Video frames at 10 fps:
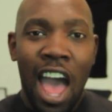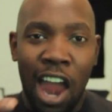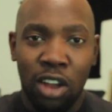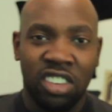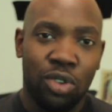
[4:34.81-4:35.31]

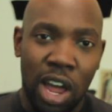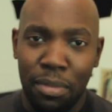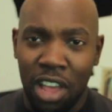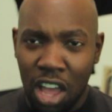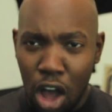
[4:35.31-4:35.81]
I don't sit around
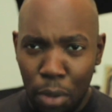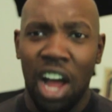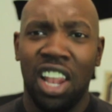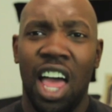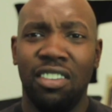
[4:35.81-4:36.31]
and be like, oh,
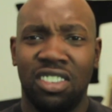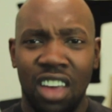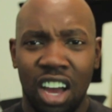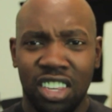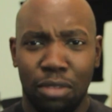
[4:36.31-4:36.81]
my life
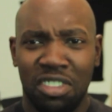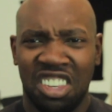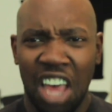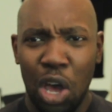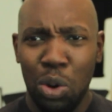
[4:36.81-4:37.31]
sucks, I'm
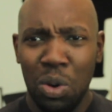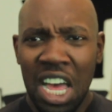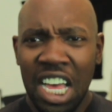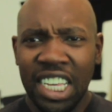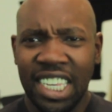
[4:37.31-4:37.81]
so
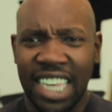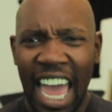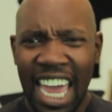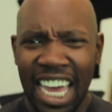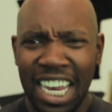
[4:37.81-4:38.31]

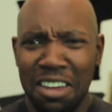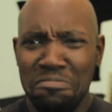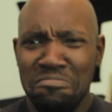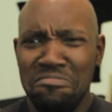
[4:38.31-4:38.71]
sad.